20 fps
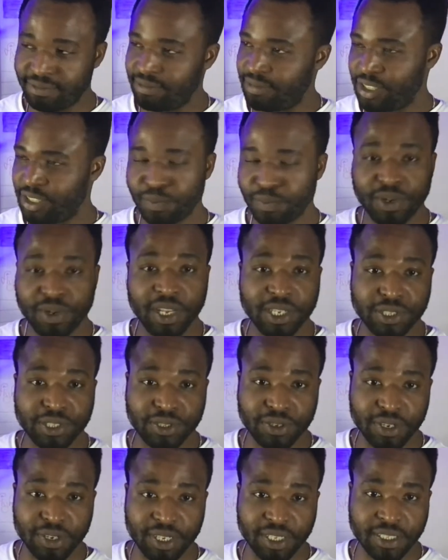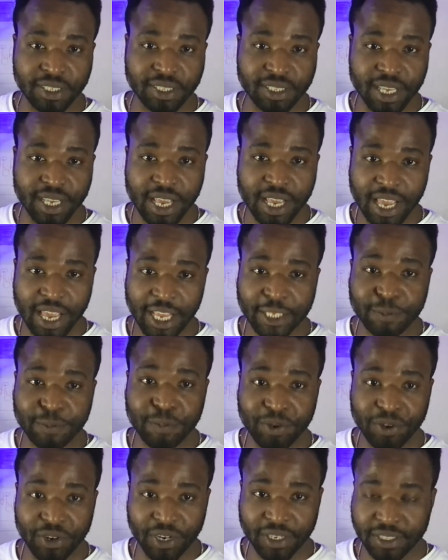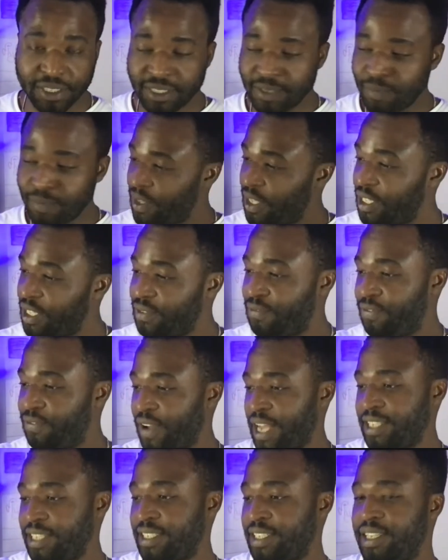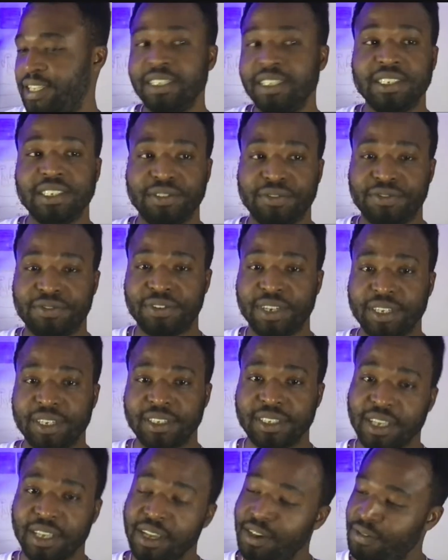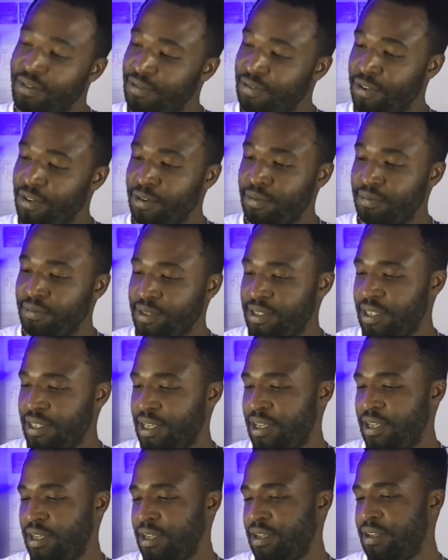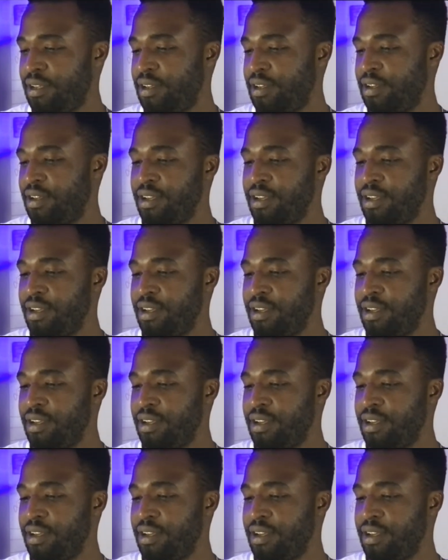tribulation, his experience is vastly different from, say,